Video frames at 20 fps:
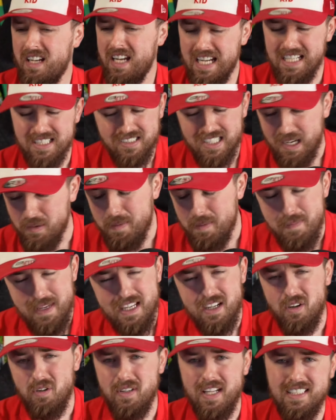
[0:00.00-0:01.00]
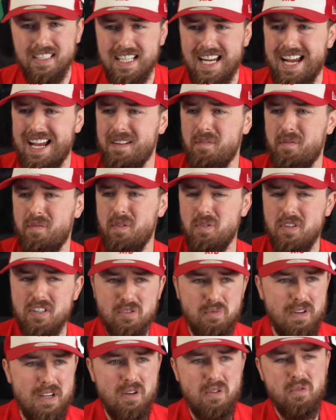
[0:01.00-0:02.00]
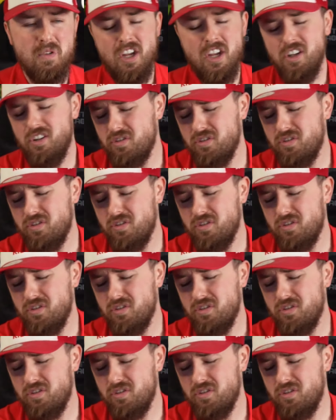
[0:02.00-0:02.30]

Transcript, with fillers: It's like when we go there to Anfield as well.